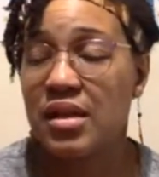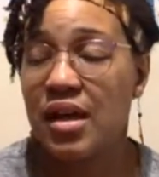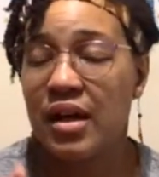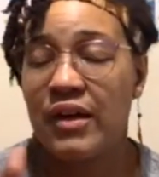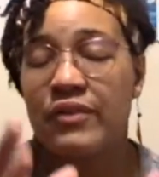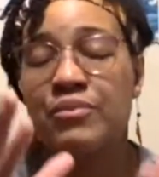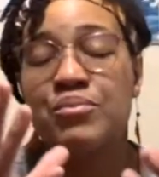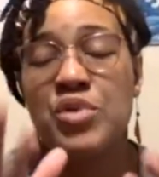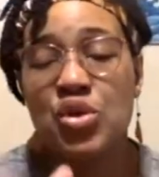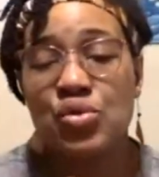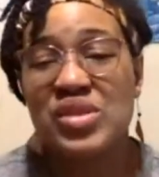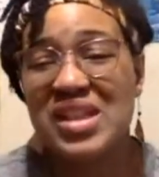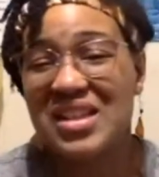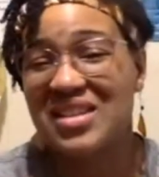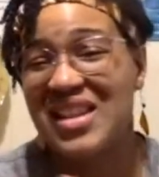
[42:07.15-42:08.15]
of
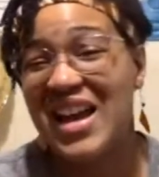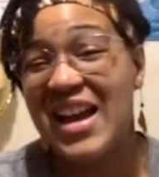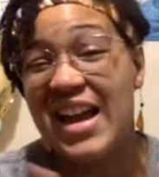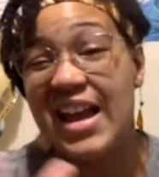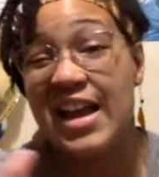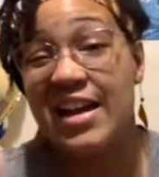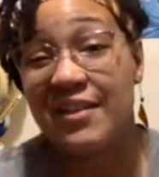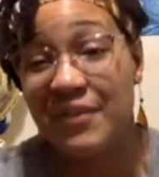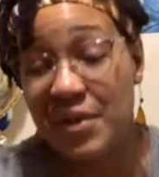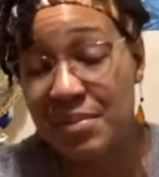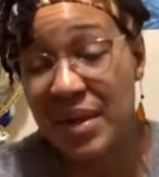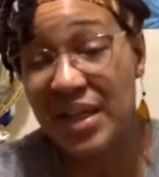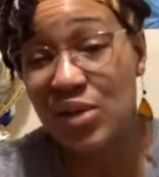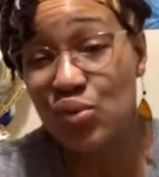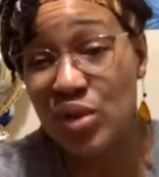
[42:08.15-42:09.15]
music that
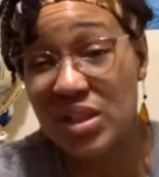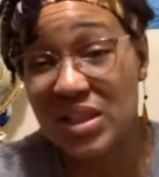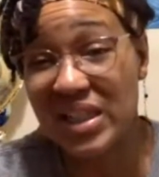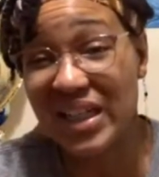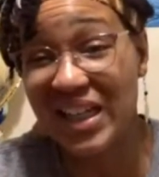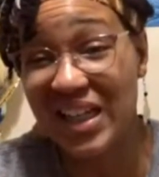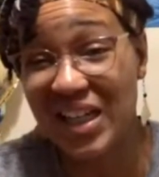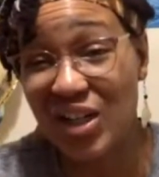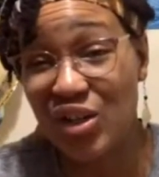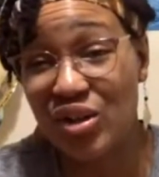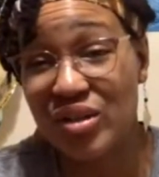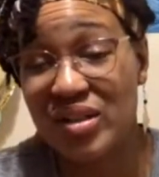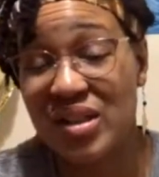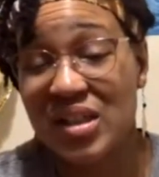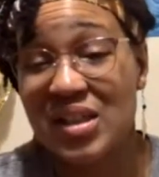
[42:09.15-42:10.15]
everybody wanted to
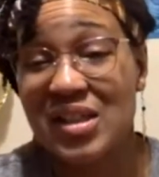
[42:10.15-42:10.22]
hear